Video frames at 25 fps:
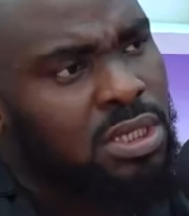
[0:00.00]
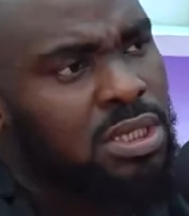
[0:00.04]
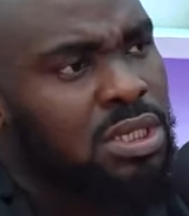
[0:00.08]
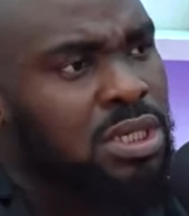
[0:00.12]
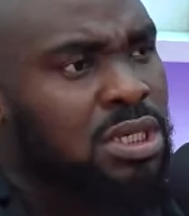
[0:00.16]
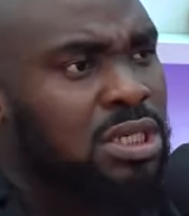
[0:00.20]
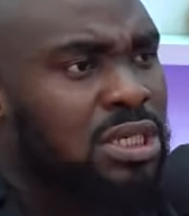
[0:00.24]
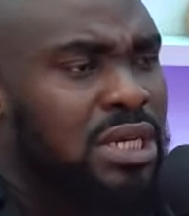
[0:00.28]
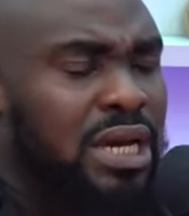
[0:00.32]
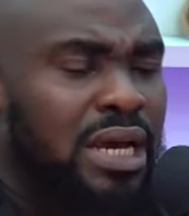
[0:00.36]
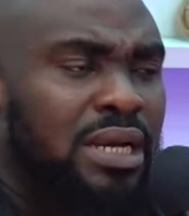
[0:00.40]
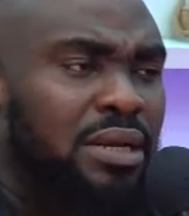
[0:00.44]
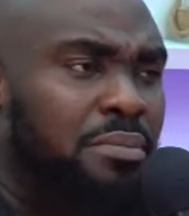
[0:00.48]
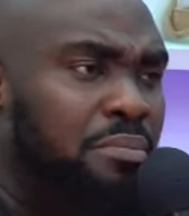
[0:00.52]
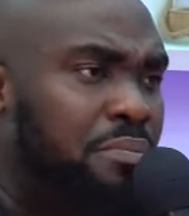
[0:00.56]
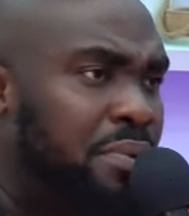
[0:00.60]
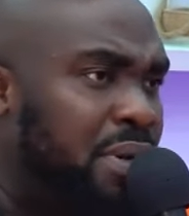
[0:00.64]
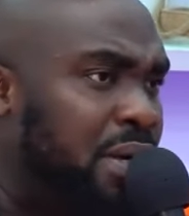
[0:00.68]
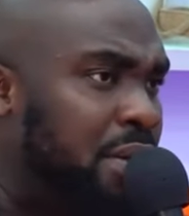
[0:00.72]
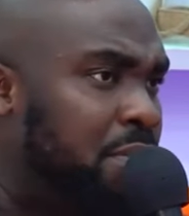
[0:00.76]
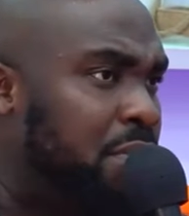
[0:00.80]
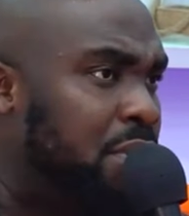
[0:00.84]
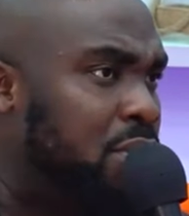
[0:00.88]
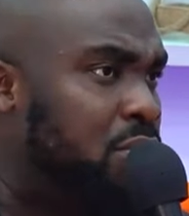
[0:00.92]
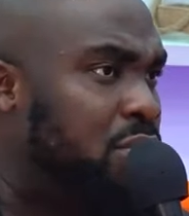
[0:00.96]
She had a
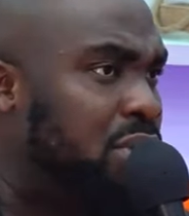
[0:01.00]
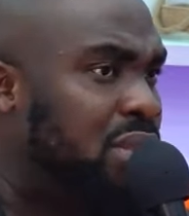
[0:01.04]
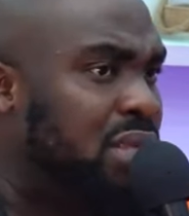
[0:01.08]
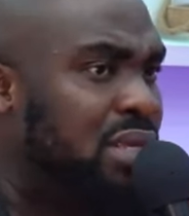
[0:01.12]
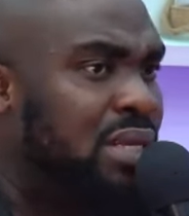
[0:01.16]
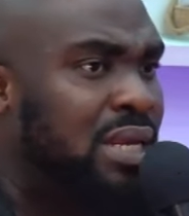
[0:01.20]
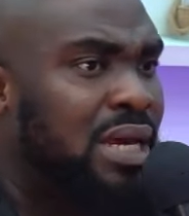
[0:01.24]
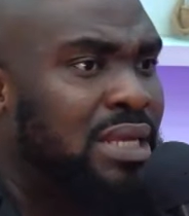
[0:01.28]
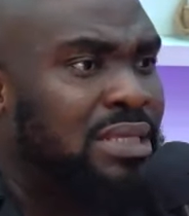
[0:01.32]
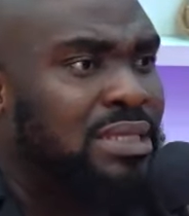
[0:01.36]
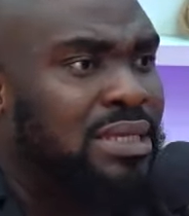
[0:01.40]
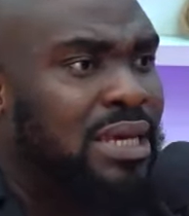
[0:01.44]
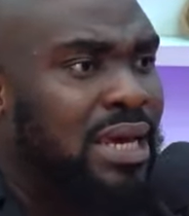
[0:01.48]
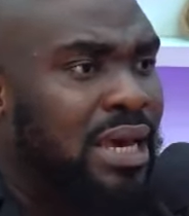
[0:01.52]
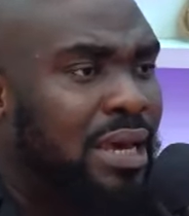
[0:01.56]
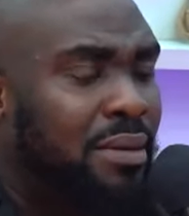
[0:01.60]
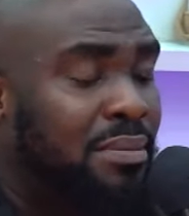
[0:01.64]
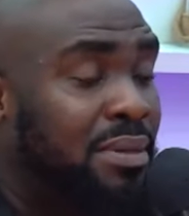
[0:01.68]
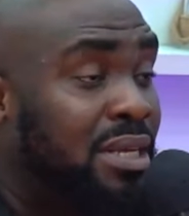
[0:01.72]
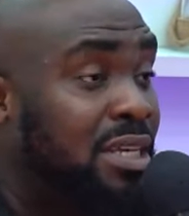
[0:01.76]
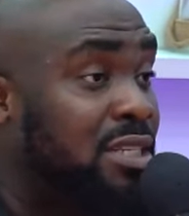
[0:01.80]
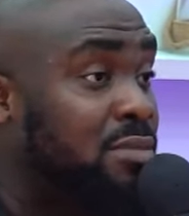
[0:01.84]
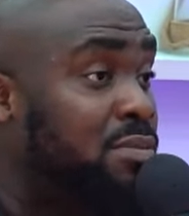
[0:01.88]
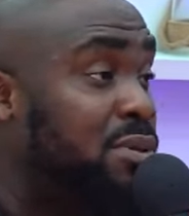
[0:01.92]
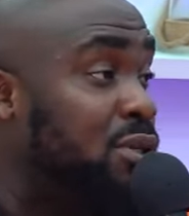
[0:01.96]
baby within that time,
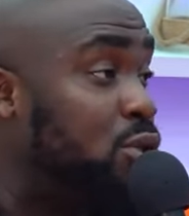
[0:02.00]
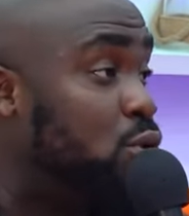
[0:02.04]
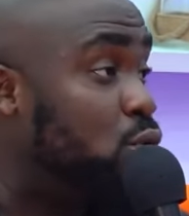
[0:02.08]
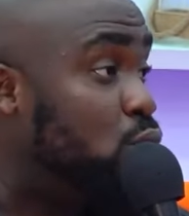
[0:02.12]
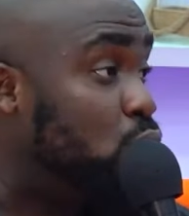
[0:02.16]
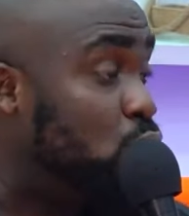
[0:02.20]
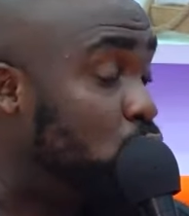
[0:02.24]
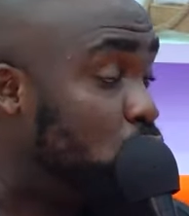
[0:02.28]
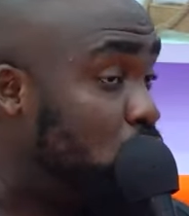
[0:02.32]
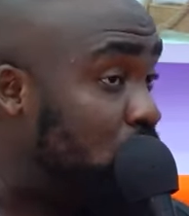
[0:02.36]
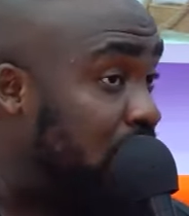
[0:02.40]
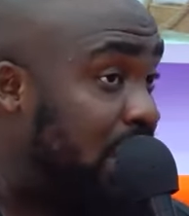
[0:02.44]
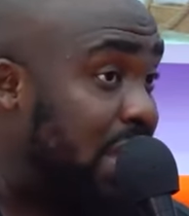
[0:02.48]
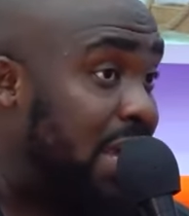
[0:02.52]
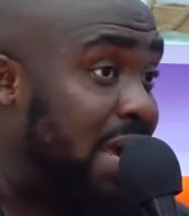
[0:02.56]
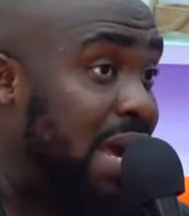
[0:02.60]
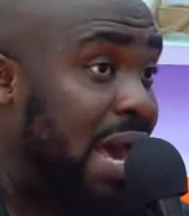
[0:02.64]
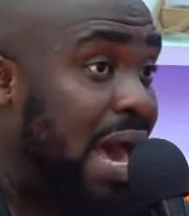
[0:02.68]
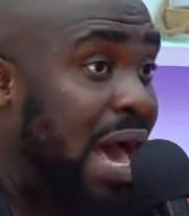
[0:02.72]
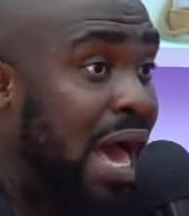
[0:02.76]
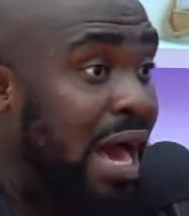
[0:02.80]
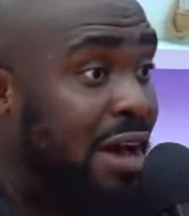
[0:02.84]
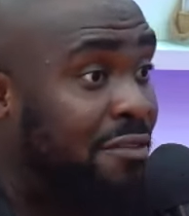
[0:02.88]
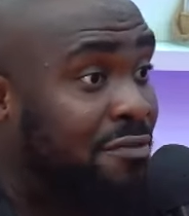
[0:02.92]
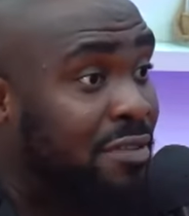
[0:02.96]
there's been Dudu Care
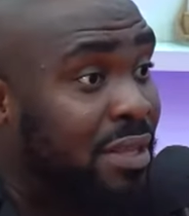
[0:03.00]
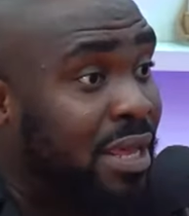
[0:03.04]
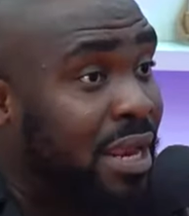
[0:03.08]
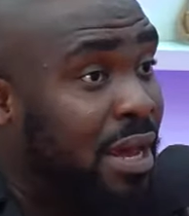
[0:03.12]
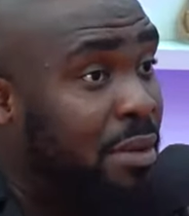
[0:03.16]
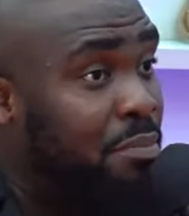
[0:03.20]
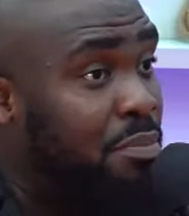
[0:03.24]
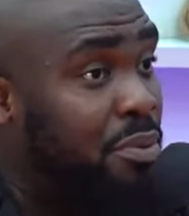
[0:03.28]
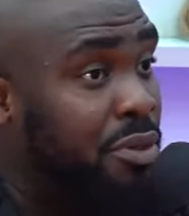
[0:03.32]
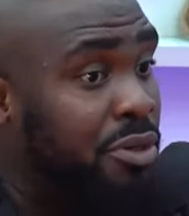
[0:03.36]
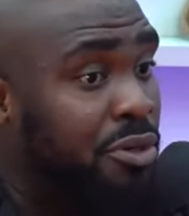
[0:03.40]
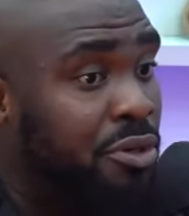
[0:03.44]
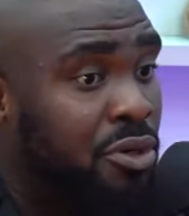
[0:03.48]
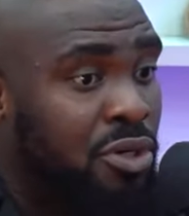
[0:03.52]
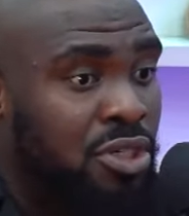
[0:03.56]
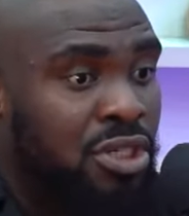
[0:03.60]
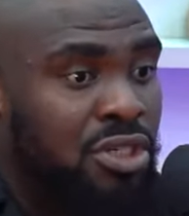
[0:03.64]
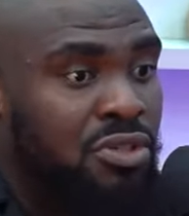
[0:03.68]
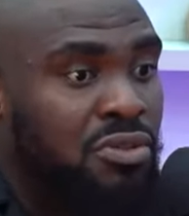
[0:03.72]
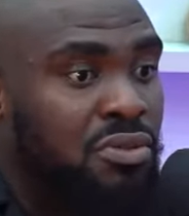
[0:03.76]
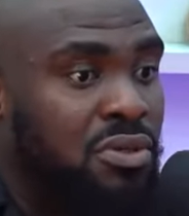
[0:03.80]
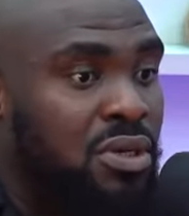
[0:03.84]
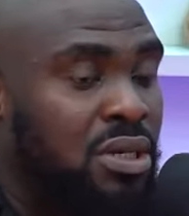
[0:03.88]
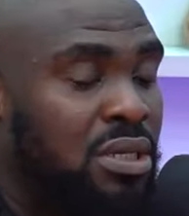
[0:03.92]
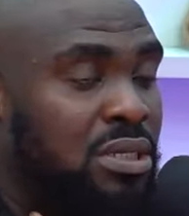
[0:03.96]
after that period, she's
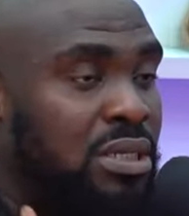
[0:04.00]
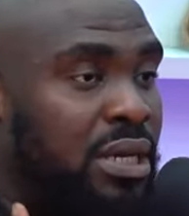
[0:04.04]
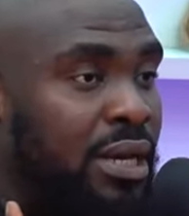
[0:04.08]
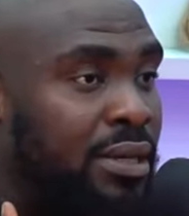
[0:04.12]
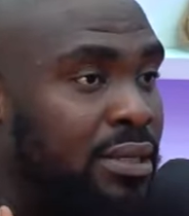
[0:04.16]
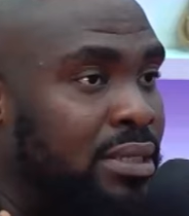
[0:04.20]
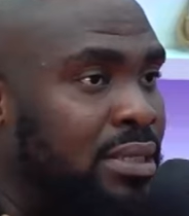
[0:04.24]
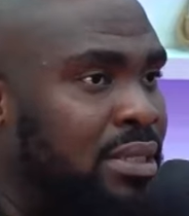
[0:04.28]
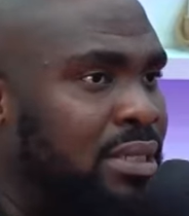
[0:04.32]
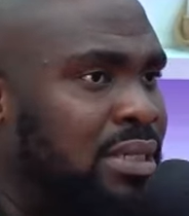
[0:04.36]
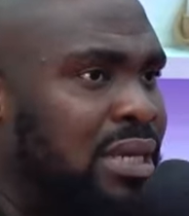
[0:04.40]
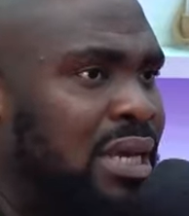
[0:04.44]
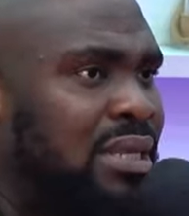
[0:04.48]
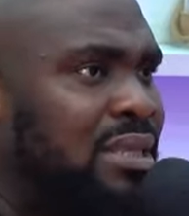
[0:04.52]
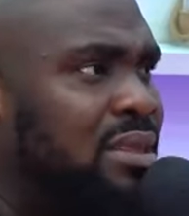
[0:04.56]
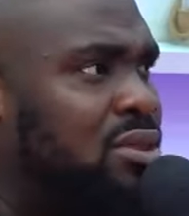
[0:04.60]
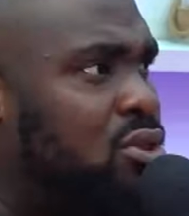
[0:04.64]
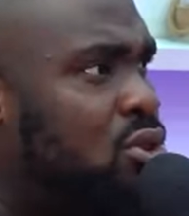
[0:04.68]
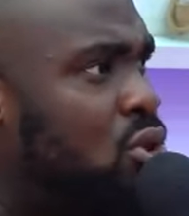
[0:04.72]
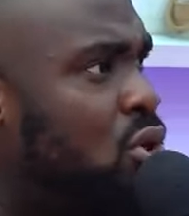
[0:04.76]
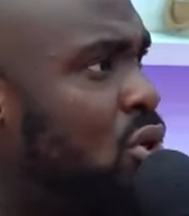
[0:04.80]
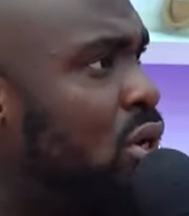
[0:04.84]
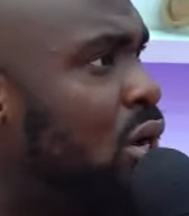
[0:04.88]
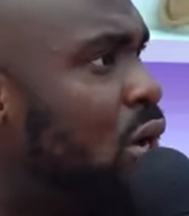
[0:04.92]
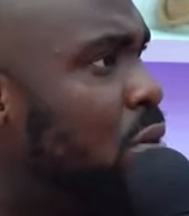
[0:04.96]
released, a, this is her
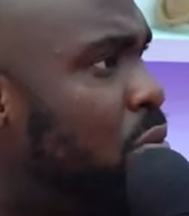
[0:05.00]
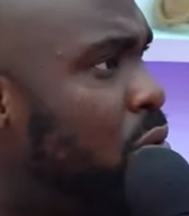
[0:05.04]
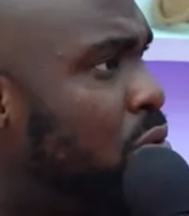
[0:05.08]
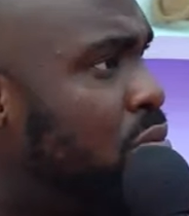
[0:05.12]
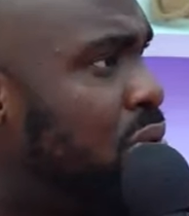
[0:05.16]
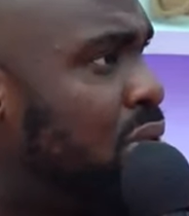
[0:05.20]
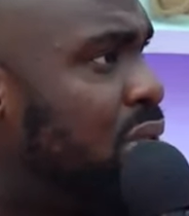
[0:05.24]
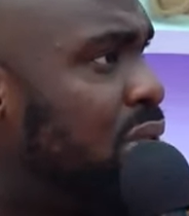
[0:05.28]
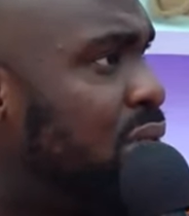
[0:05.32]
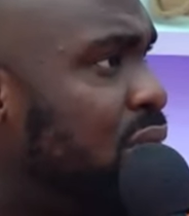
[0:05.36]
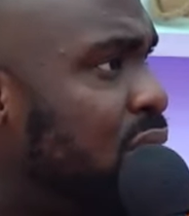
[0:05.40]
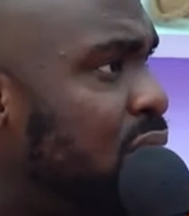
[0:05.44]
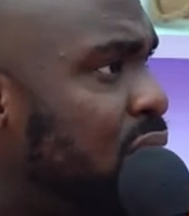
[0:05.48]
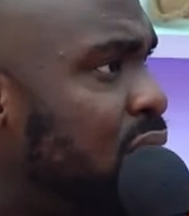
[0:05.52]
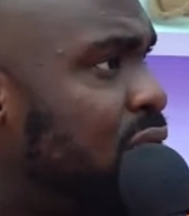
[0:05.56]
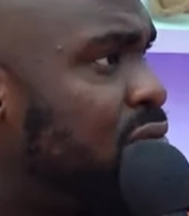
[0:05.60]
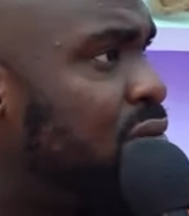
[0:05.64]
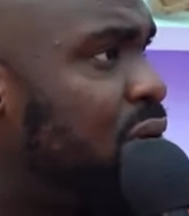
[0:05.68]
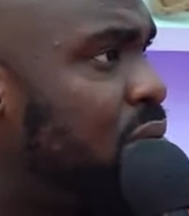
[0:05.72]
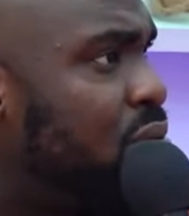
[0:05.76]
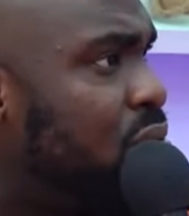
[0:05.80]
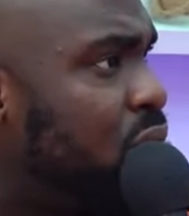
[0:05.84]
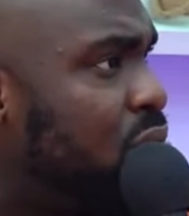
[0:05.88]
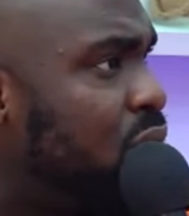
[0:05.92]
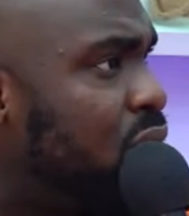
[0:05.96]
third album since then, if I'm
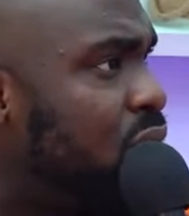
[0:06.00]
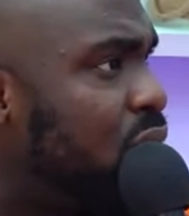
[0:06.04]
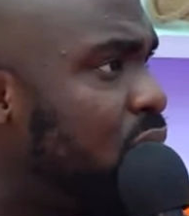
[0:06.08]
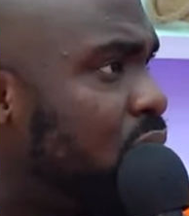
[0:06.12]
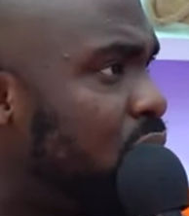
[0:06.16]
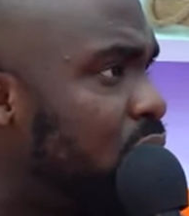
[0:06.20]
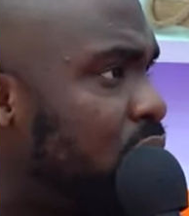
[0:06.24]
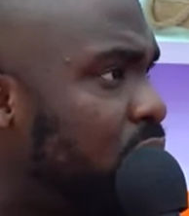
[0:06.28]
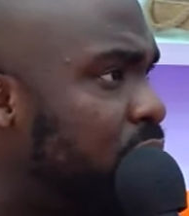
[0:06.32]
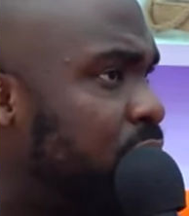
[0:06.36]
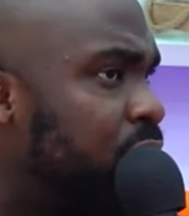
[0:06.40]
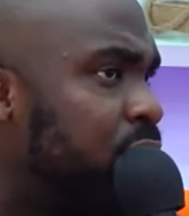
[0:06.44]
not mistaken.